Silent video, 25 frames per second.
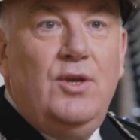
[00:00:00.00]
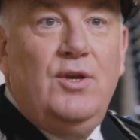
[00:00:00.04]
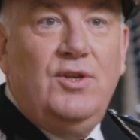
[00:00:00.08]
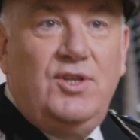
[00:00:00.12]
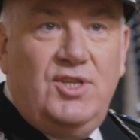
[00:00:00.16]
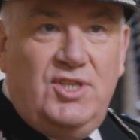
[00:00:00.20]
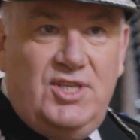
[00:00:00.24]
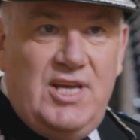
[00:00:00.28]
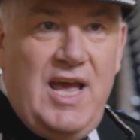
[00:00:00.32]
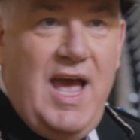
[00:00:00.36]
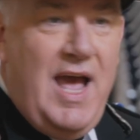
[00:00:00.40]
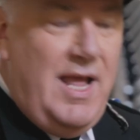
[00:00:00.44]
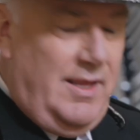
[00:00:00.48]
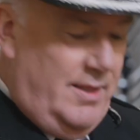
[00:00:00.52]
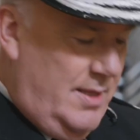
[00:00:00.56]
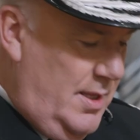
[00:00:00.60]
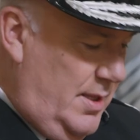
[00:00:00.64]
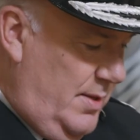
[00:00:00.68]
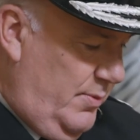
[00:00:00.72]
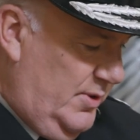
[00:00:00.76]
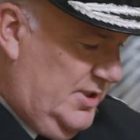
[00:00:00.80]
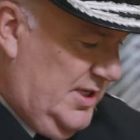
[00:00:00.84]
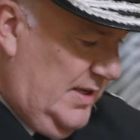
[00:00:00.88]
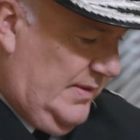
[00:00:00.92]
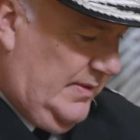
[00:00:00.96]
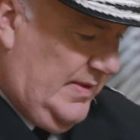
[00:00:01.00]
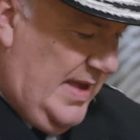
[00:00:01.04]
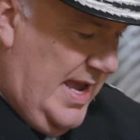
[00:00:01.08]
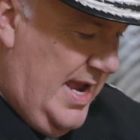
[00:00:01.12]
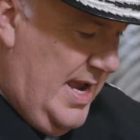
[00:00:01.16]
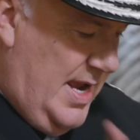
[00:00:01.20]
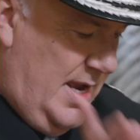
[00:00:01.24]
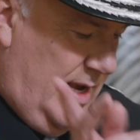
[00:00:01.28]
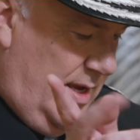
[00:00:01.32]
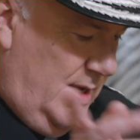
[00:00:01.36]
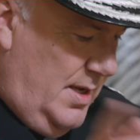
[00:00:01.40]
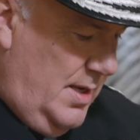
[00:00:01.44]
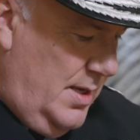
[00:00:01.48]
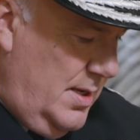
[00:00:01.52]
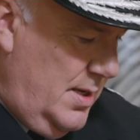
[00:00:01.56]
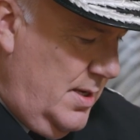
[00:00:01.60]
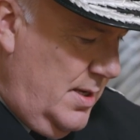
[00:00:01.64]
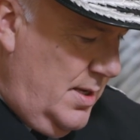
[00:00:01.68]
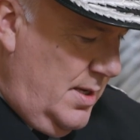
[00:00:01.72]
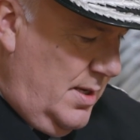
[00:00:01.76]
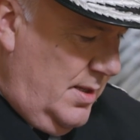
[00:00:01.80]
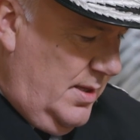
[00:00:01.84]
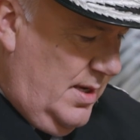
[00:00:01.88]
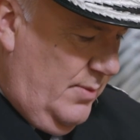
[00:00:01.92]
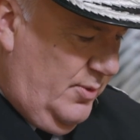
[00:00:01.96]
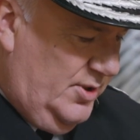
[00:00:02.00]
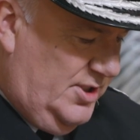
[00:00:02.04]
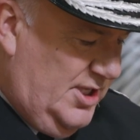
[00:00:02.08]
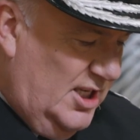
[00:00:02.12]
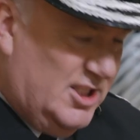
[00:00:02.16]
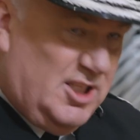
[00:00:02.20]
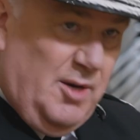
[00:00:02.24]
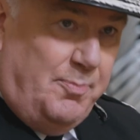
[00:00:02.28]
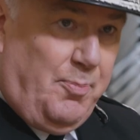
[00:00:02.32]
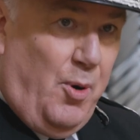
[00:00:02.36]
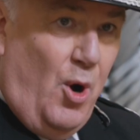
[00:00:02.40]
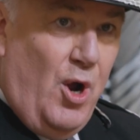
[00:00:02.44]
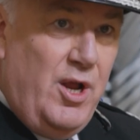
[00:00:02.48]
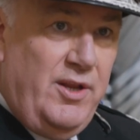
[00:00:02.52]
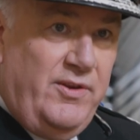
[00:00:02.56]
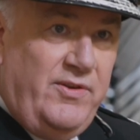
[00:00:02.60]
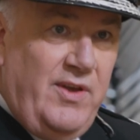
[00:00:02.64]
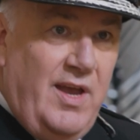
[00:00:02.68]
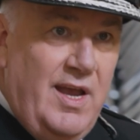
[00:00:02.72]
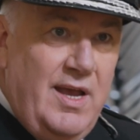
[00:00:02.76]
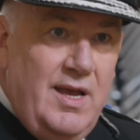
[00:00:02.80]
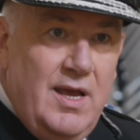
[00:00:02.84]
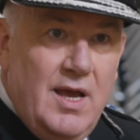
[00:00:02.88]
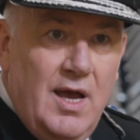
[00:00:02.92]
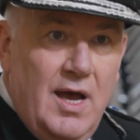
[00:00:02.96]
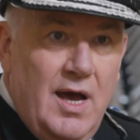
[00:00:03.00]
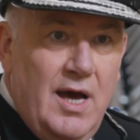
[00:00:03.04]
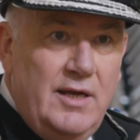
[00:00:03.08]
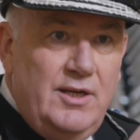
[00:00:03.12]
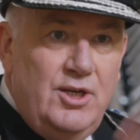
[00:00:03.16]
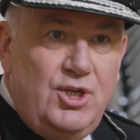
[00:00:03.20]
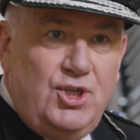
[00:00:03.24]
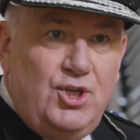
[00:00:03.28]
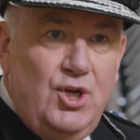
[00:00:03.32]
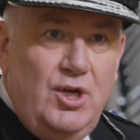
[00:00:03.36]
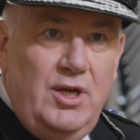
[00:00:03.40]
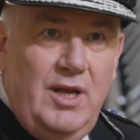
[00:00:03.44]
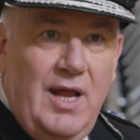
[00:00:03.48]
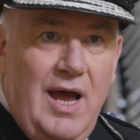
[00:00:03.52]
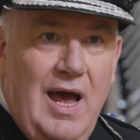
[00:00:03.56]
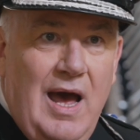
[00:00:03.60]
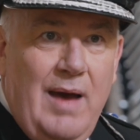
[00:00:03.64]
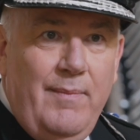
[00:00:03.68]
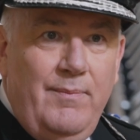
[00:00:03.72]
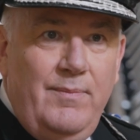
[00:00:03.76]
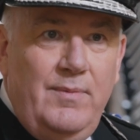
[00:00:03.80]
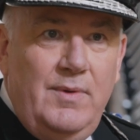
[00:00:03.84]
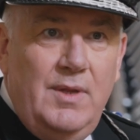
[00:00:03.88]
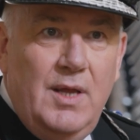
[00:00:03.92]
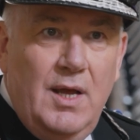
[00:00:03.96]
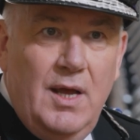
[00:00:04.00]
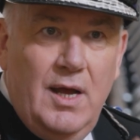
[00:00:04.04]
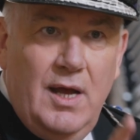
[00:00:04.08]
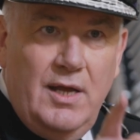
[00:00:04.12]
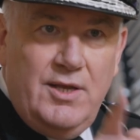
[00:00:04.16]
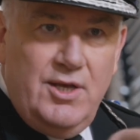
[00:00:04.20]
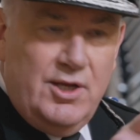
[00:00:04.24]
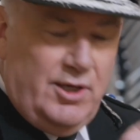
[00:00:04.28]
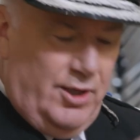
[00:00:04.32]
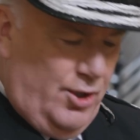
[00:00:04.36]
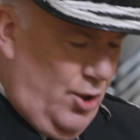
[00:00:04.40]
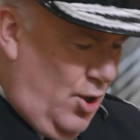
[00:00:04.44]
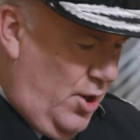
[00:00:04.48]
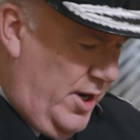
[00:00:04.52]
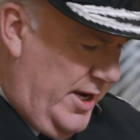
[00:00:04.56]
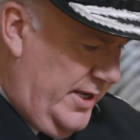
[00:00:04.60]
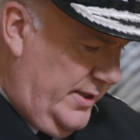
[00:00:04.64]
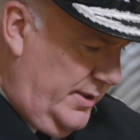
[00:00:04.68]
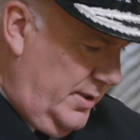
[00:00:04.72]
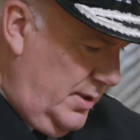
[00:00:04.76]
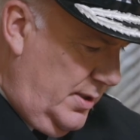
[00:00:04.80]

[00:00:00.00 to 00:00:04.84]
You said that there was a thing that was disappointing and it shouldn't happen, and you're annoyed.